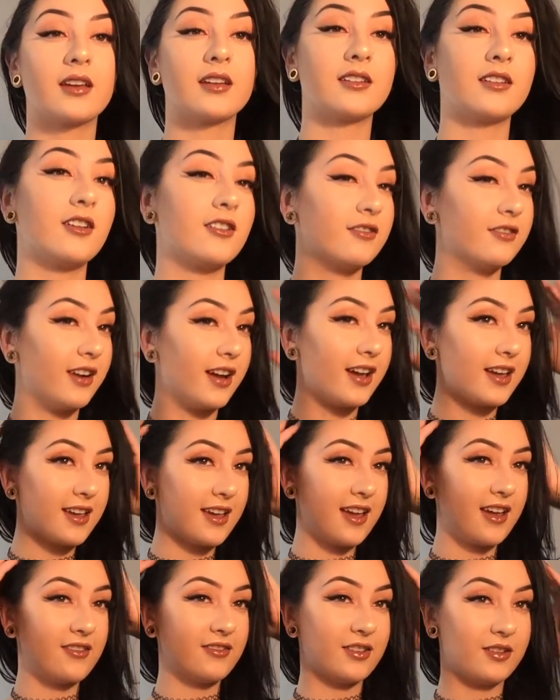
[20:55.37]
And all right,
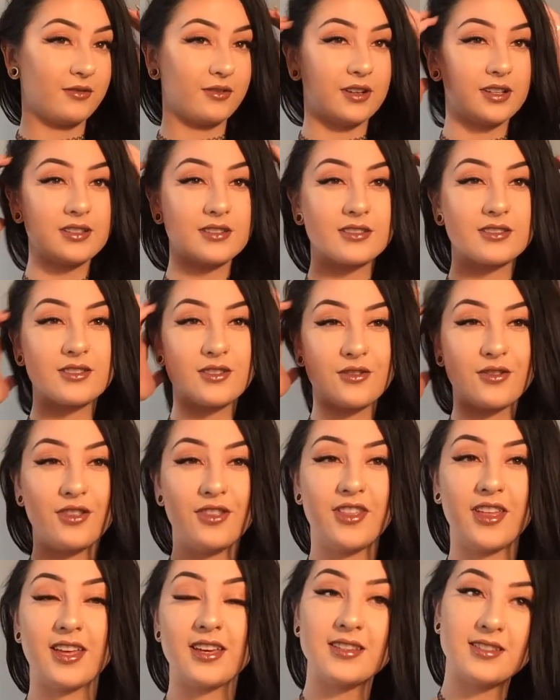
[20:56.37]
everyone, so
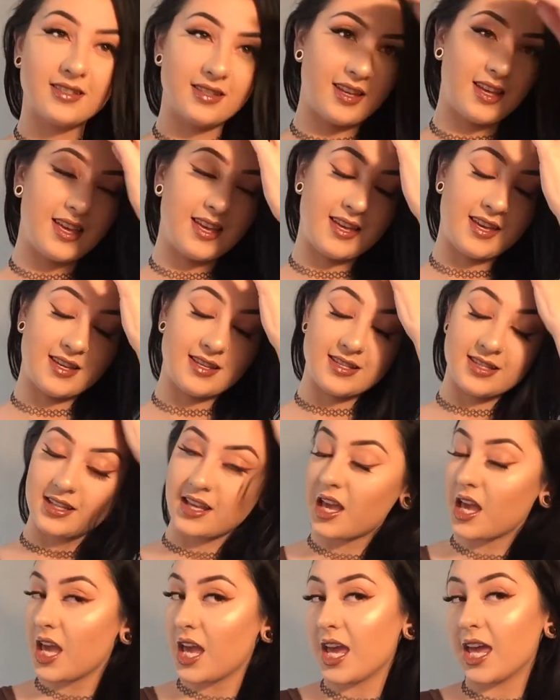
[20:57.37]
this is
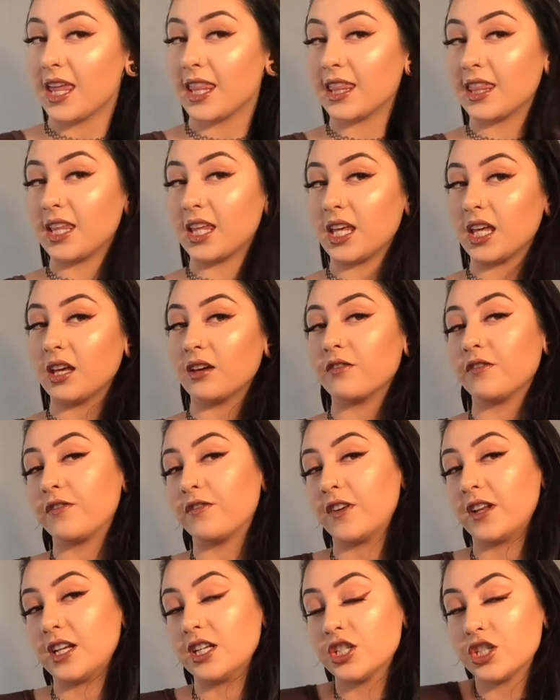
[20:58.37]
the
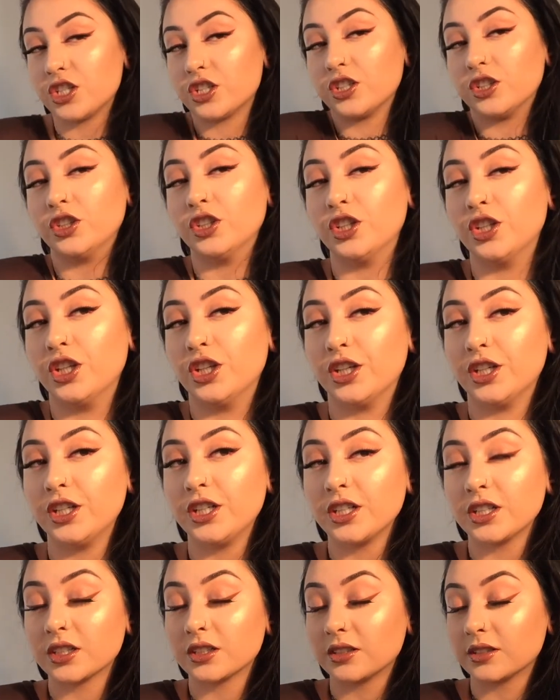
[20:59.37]
finished
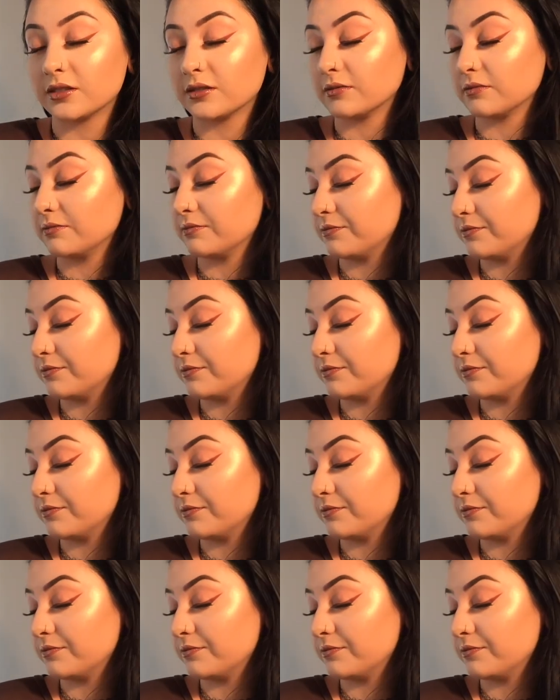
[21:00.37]
look.